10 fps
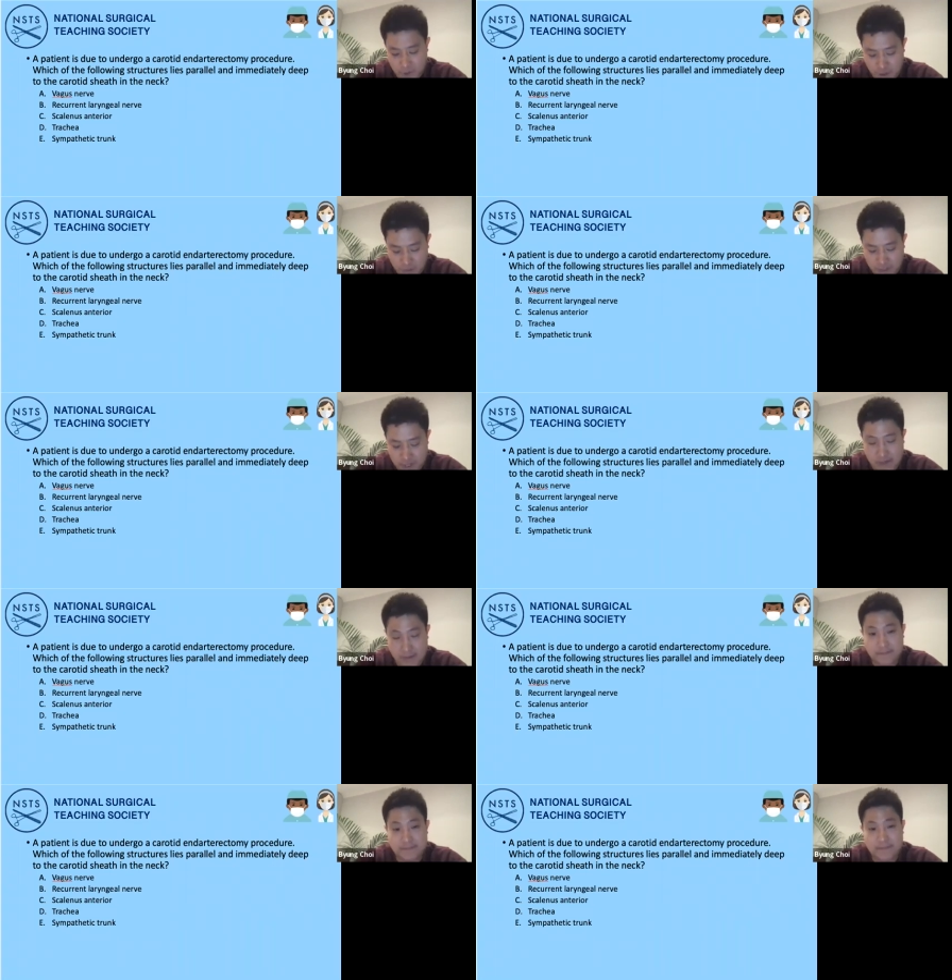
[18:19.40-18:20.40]

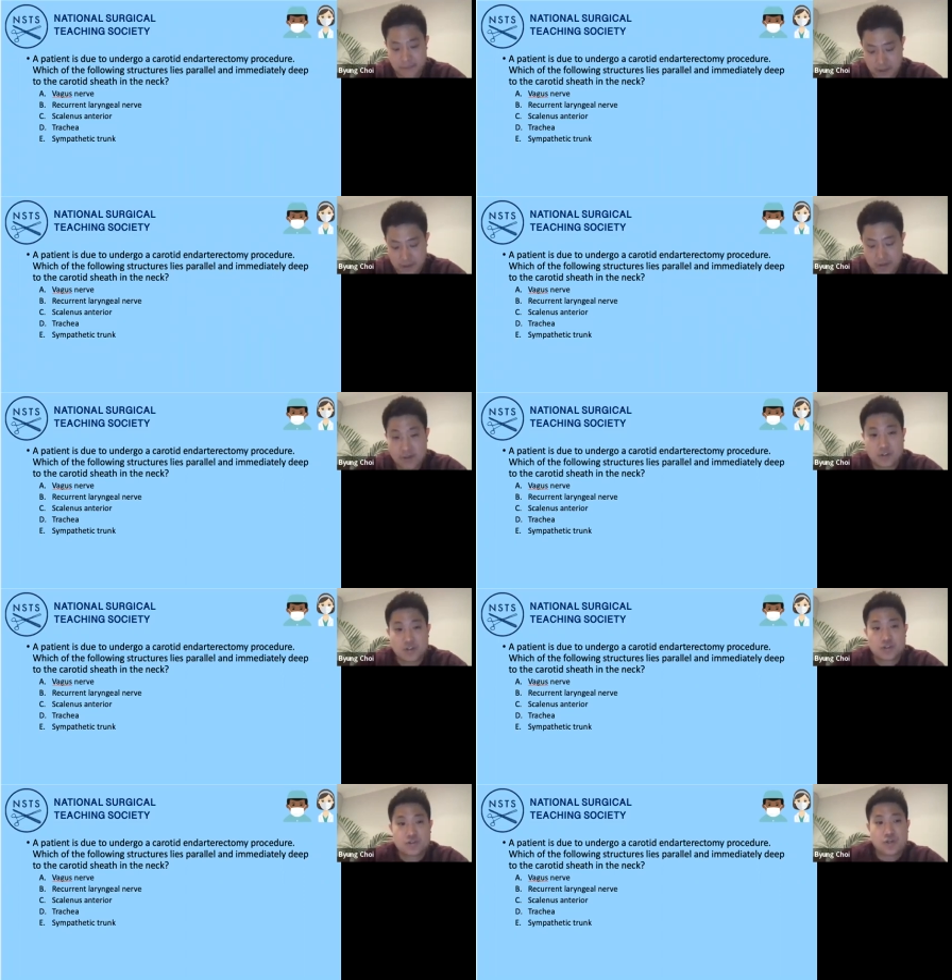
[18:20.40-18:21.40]
Okay,
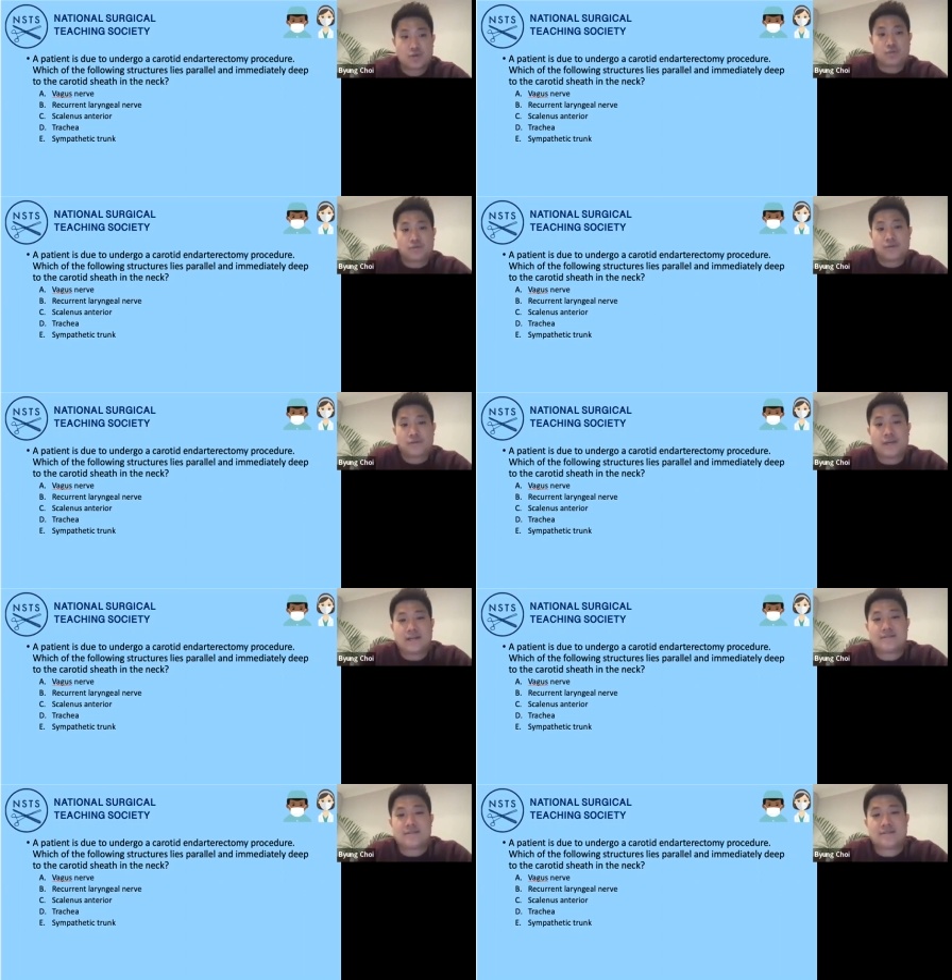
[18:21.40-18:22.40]
so the
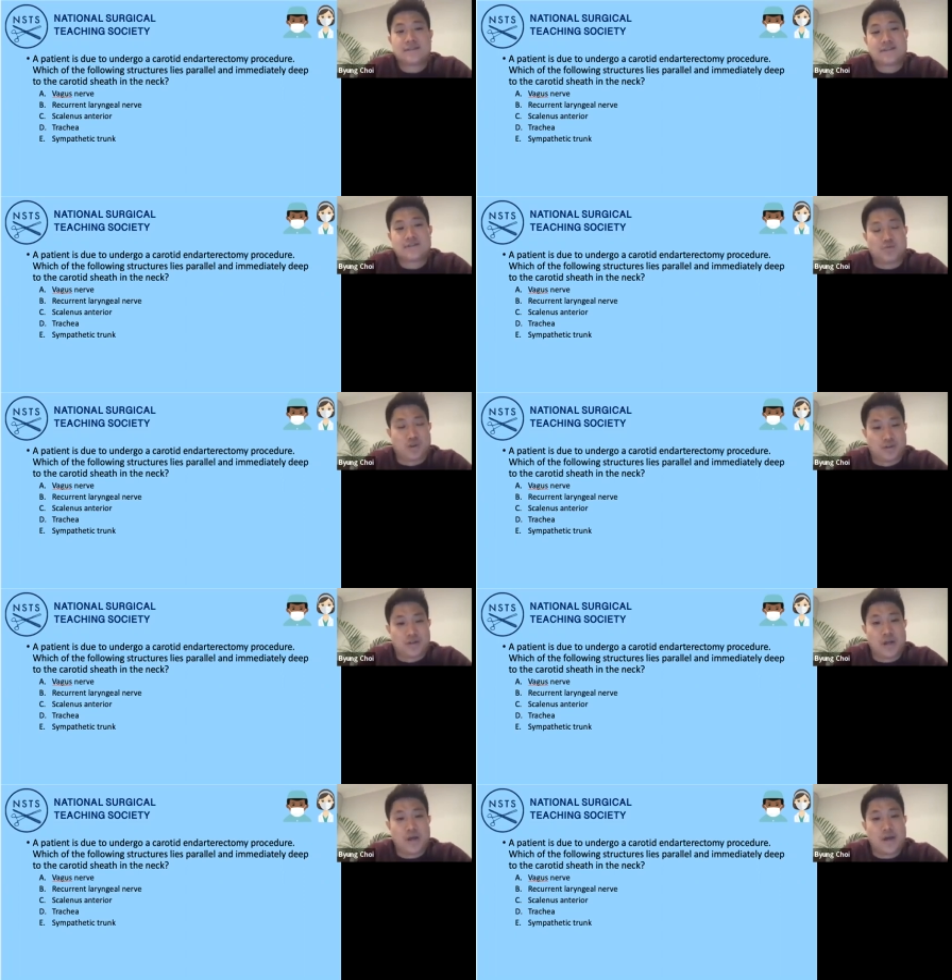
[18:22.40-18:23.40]
answer to this one